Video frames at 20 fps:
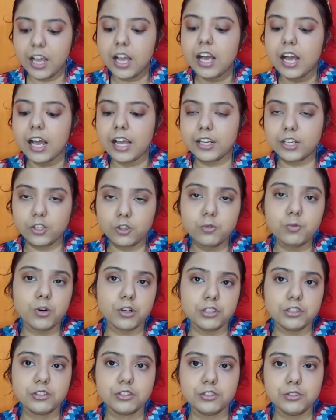I do
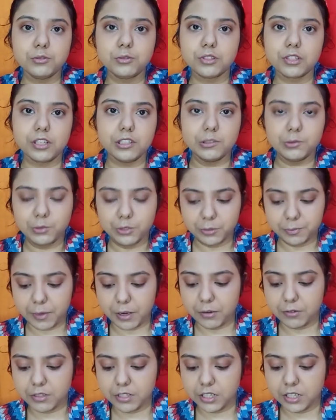want to use a loose
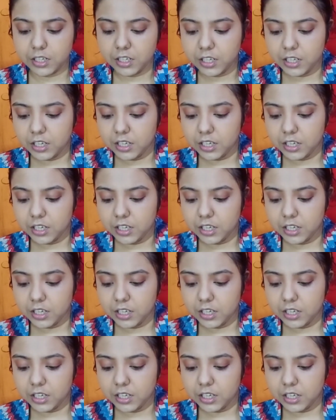powder.